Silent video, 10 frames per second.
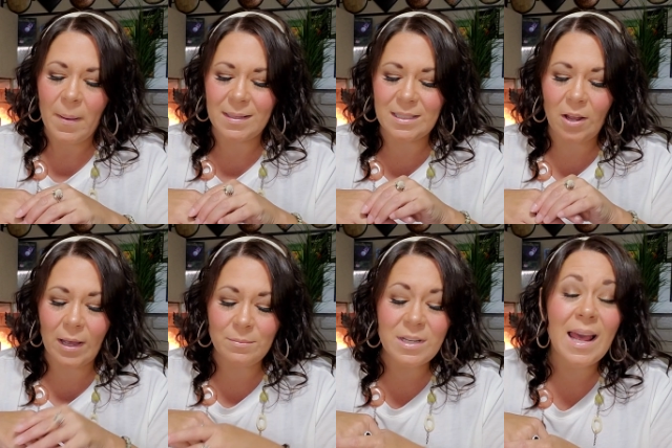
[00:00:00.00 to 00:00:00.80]
it's
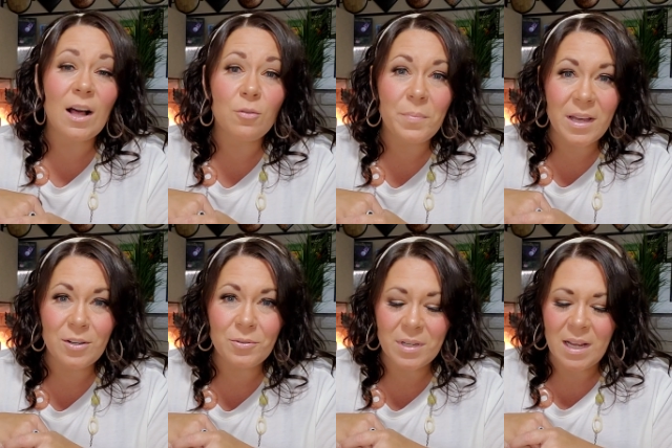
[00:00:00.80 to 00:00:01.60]
time to help
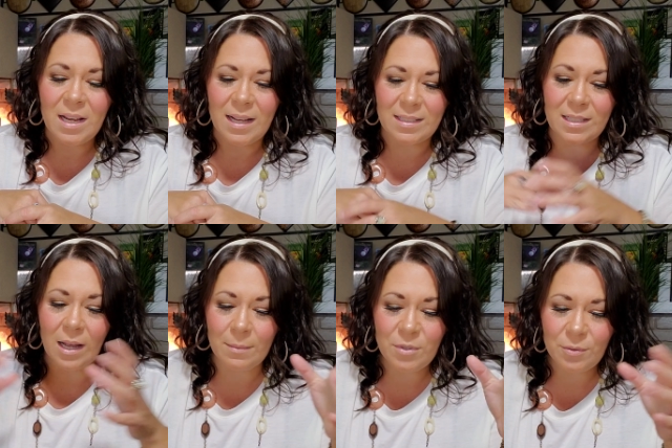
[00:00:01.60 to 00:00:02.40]
out. It's
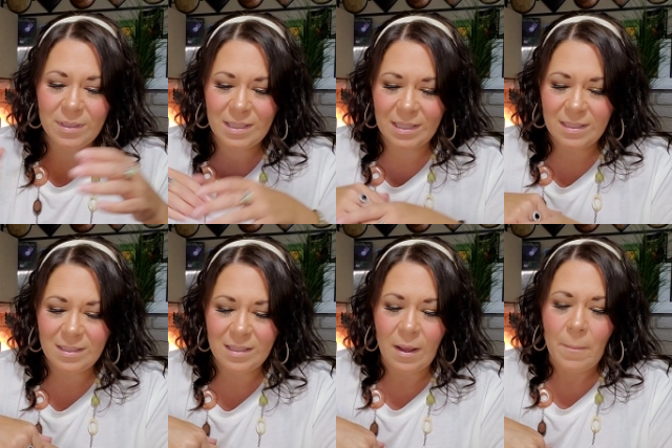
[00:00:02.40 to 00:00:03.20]
time to assist.